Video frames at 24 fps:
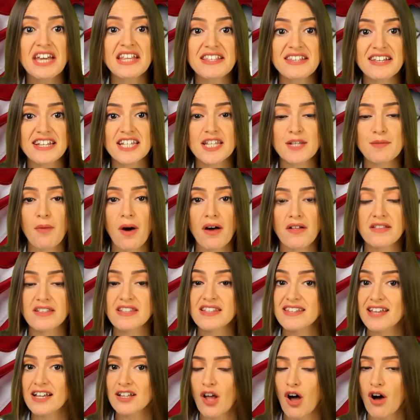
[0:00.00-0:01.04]
this month's
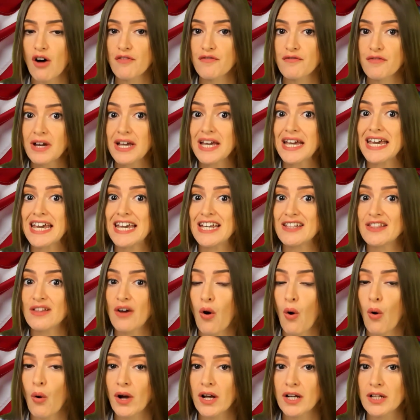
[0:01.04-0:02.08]
sell-off
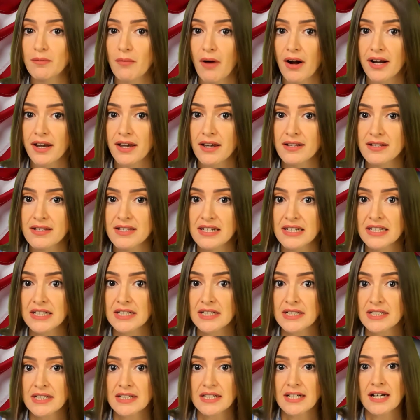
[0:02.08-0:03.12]
in oil markets.
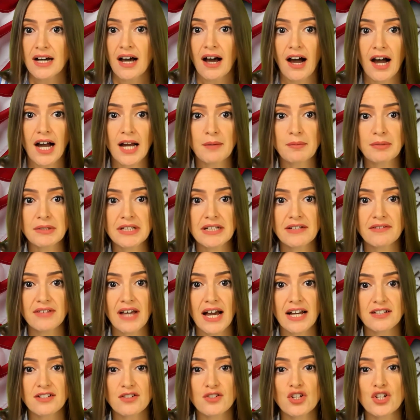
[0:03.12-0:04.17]
I believe
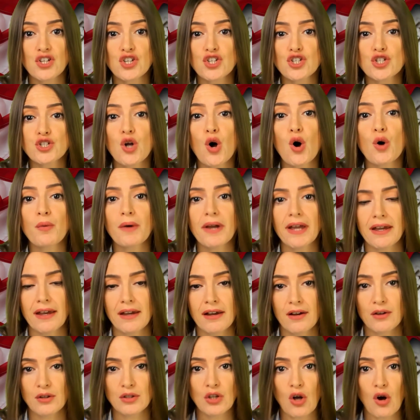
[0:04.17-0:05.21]
that the
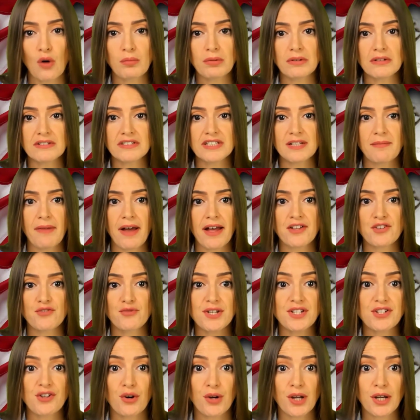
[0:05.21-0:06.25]
slowing global demand
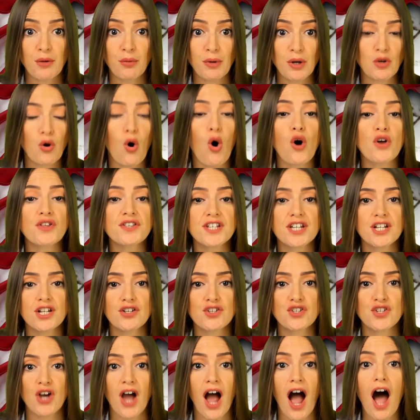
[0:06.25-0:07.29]
rhetoric will continue
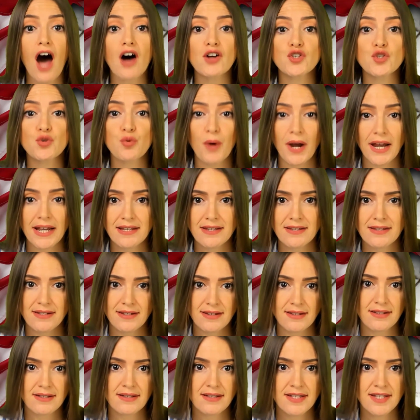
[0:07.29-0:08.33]
to outweigh
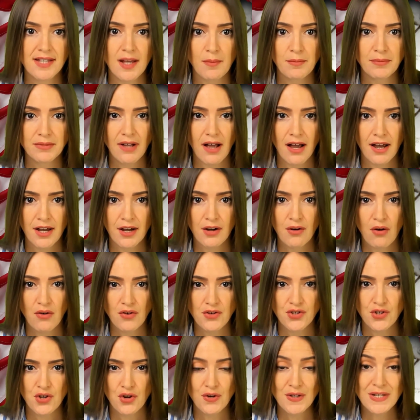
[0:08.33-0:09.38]
the supply
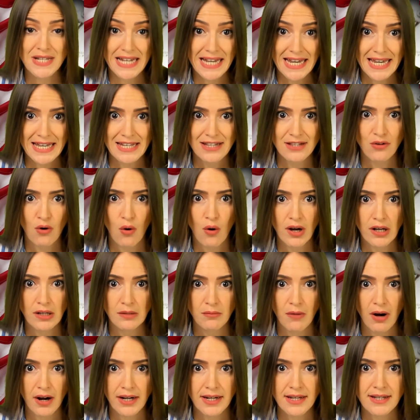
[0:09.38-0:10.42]
concerns in the oil
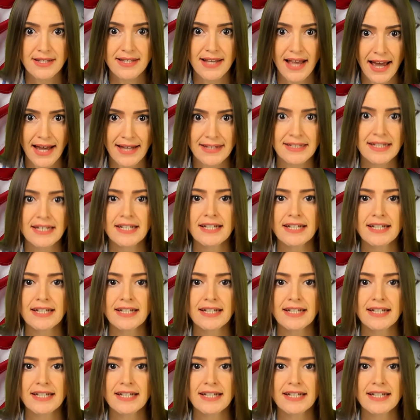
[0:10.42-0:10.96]
markets and